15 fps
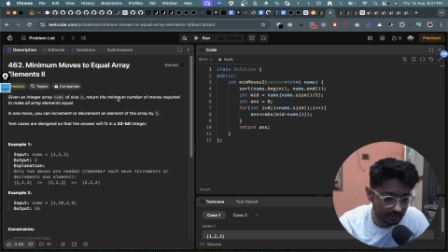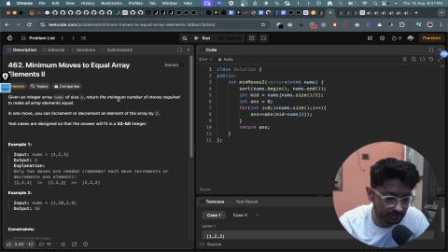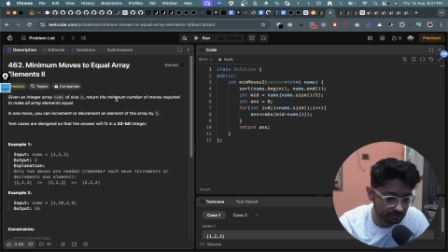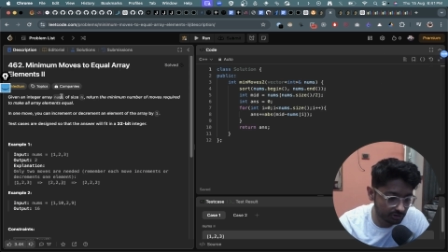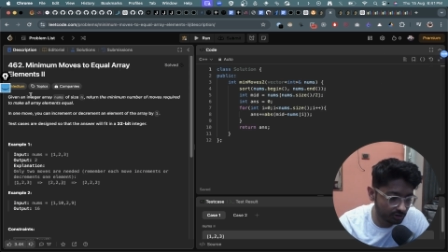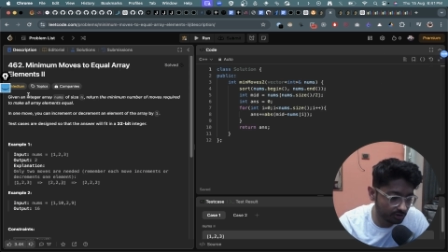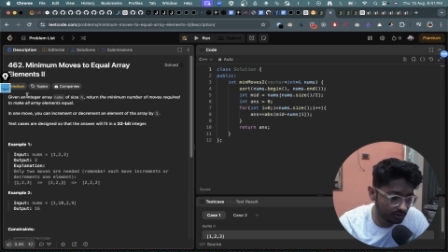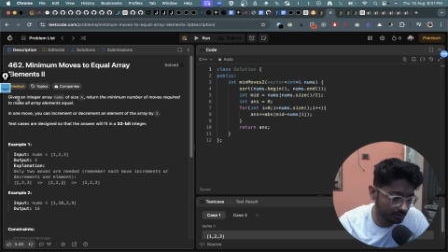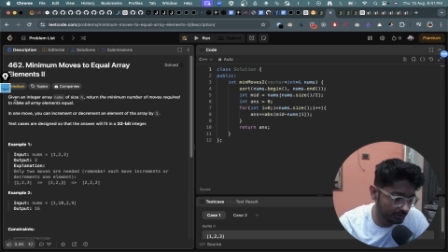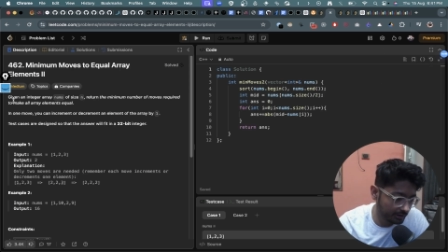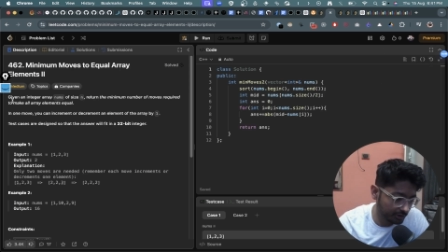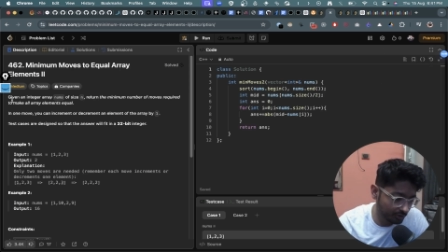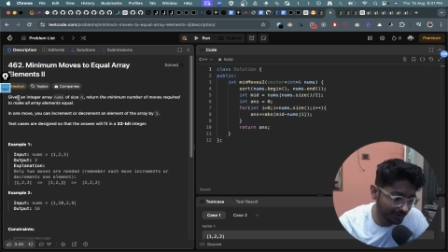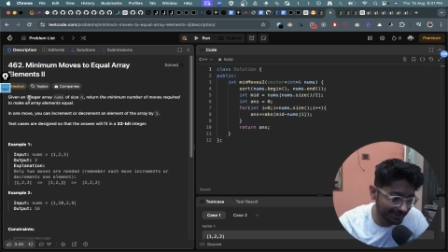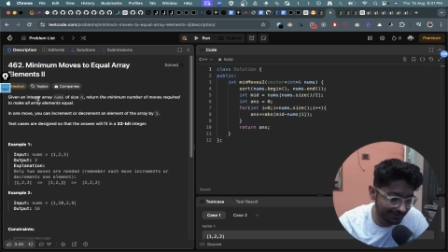So
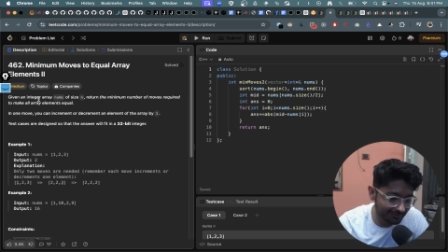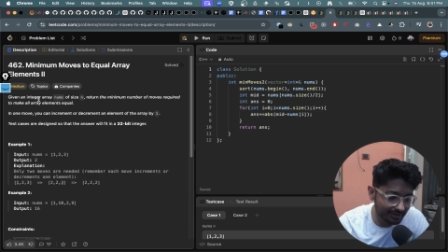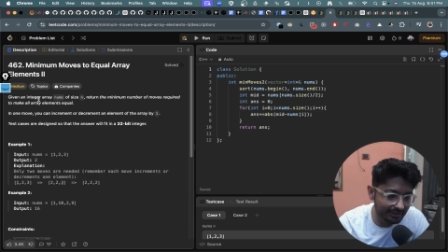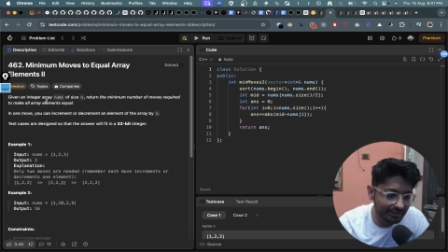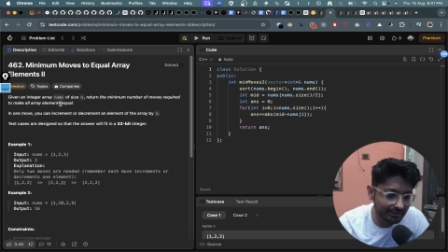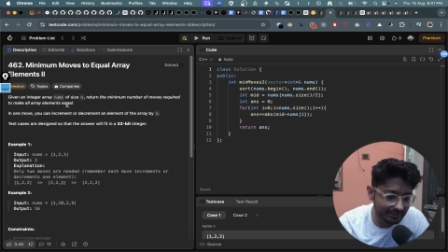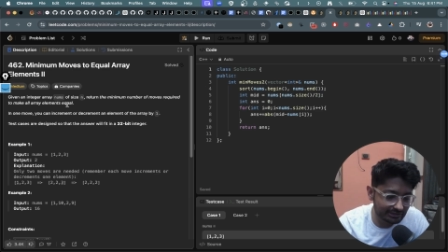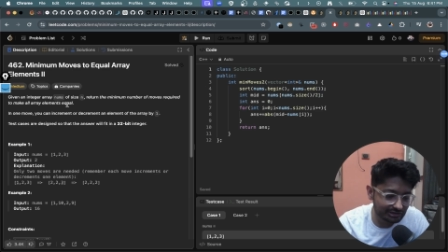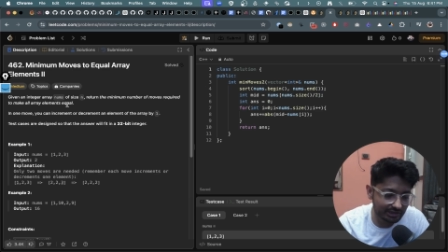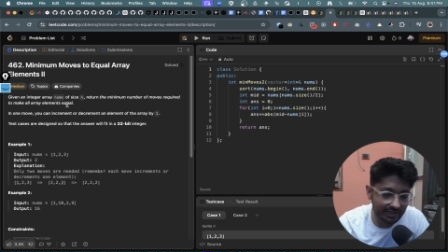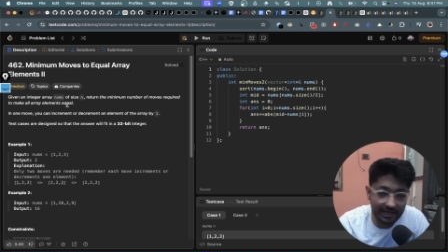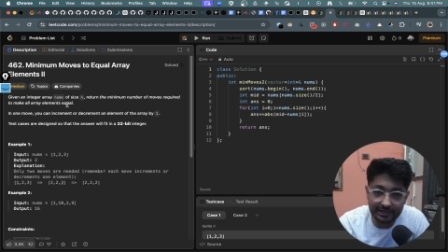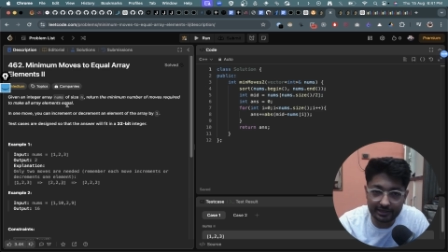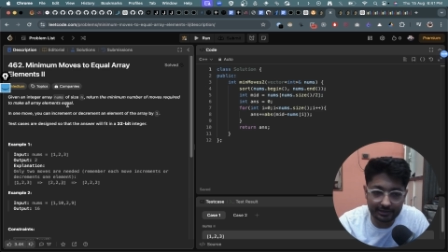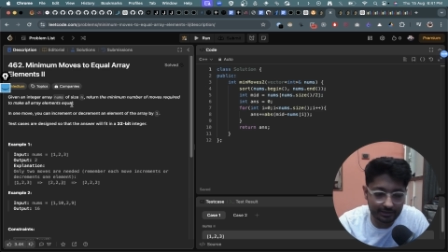you are given an integer
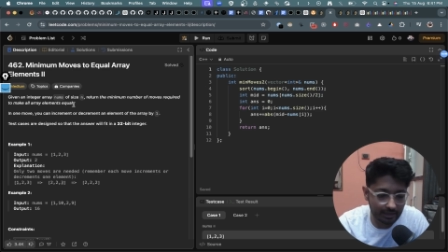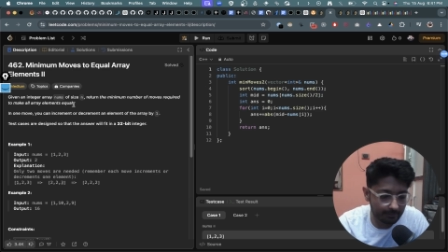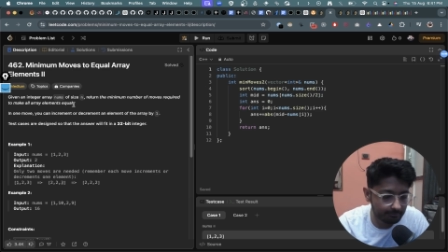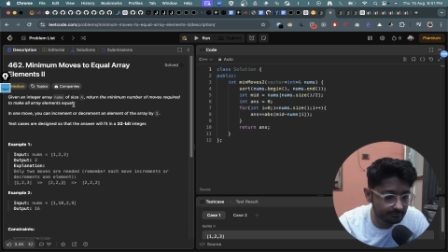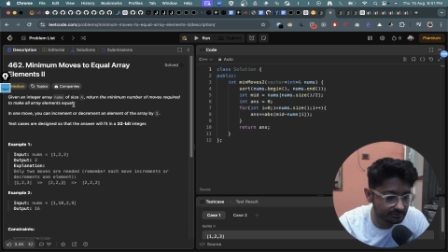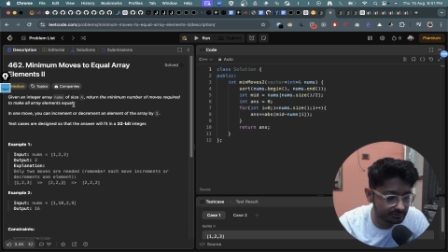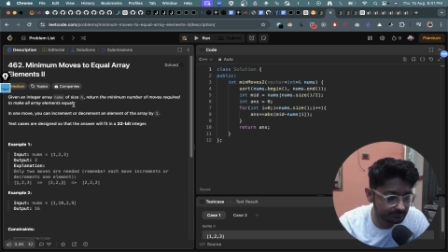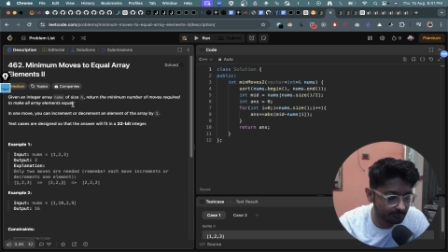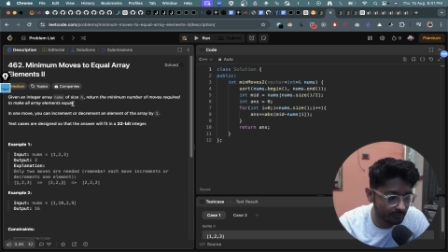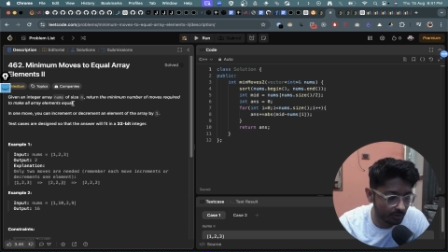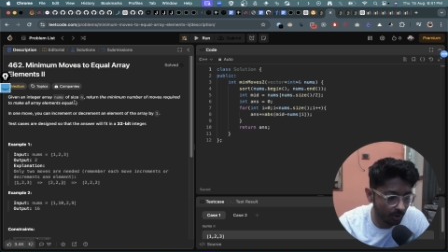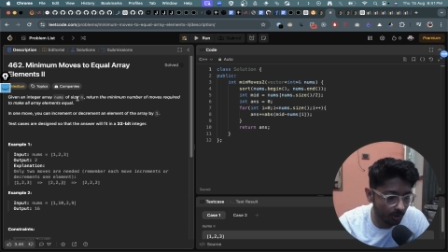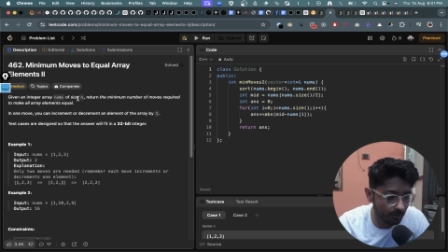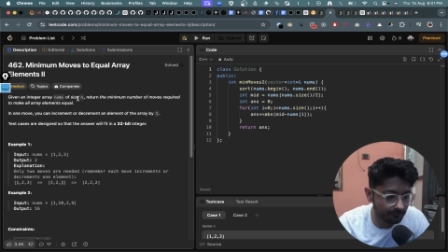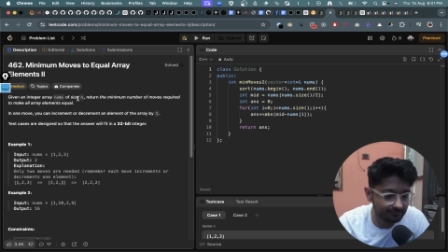array nums
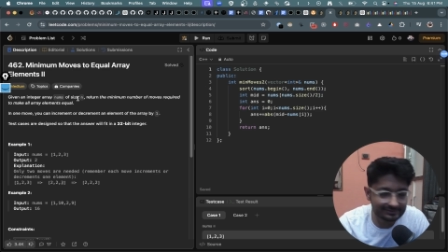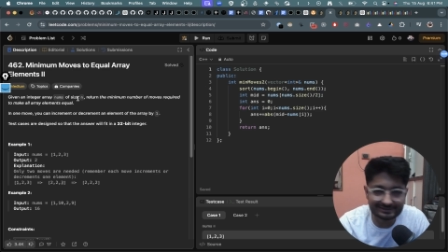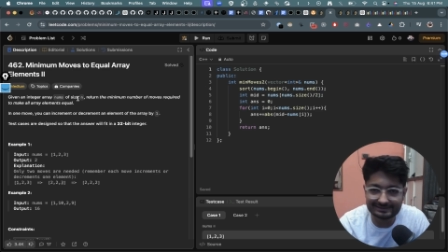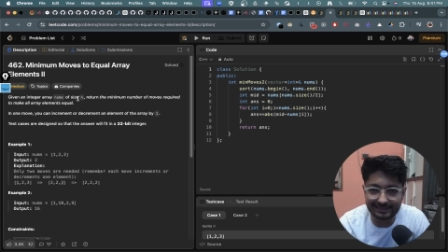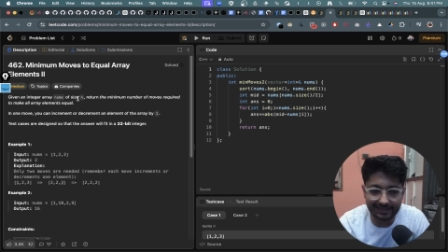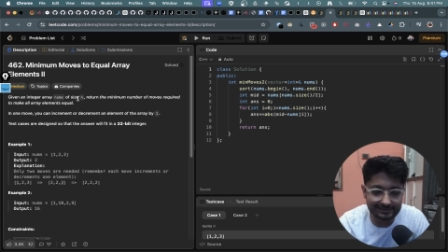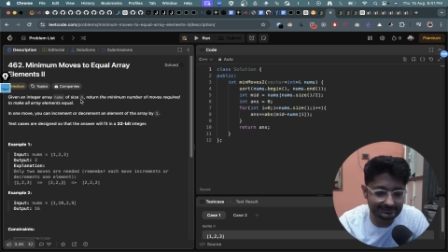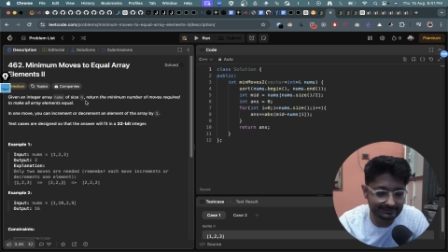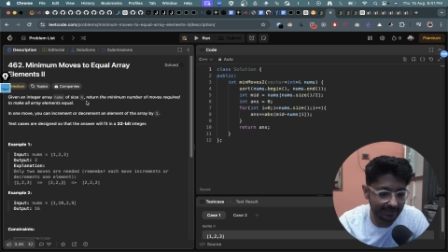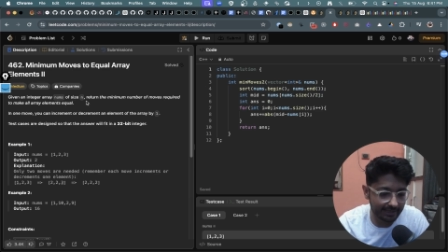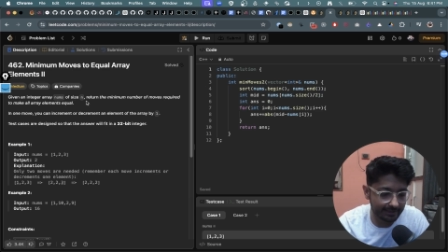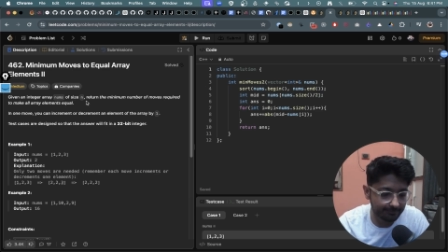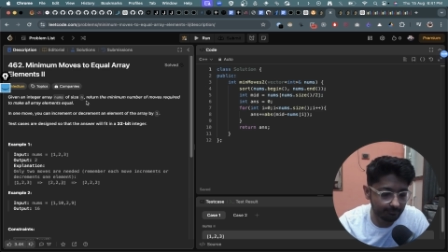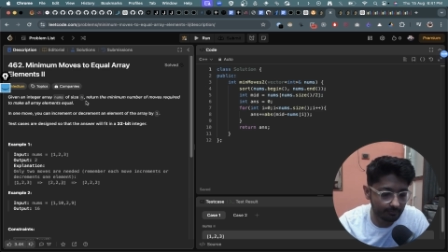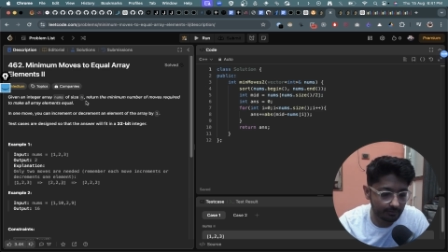of size
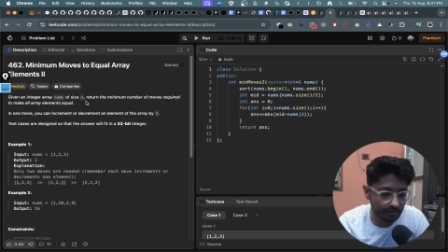n.